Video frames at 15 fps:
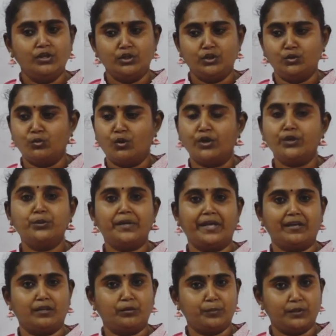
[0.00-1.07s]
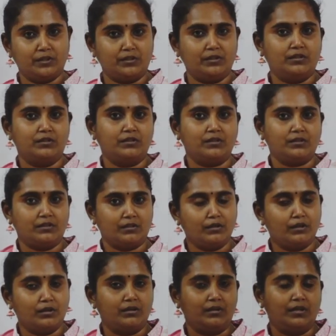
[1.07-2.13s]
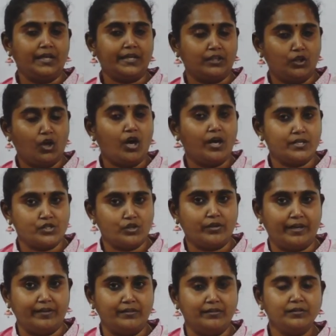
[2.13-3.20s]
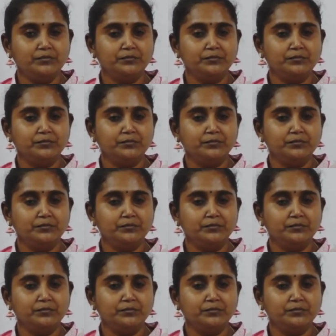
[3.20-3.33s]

you want to take up like law as your career,